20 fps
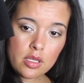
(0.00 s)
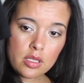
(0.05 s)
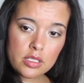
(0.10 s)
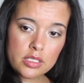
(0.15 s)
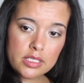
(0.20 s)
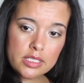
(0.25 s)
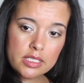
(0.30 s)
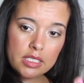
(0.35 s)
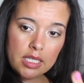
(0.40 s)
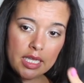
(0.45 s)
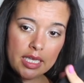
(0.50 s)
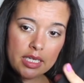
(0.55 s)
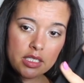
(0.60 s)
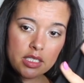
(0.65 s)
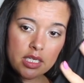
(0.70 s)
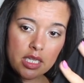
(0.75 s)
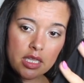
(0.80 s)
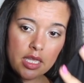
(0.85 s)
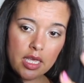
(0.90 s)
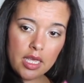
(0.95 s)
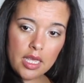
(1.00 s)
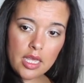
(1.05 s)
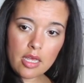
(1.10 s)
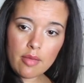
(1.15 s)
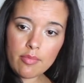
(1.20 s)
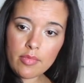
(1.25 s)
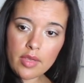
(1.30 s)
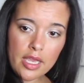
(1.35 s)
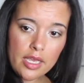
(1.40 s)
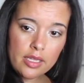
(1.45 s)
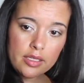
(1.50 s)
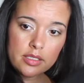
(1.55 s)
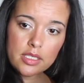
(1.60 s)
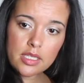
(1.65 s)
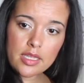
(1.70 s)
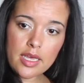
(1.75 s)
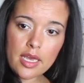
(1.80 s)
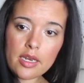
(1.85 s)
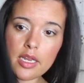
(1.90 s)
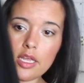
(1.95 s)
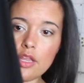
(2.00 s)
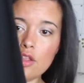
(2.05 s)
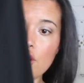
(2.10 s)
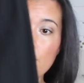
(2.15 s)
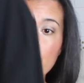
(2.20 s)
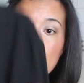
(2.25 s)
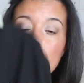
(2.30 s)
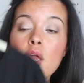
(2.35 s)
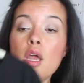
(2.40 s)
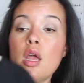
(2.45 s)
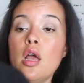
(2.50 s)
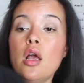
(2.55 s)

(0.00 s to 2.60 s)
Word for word: slit in the hem. Can't see that either.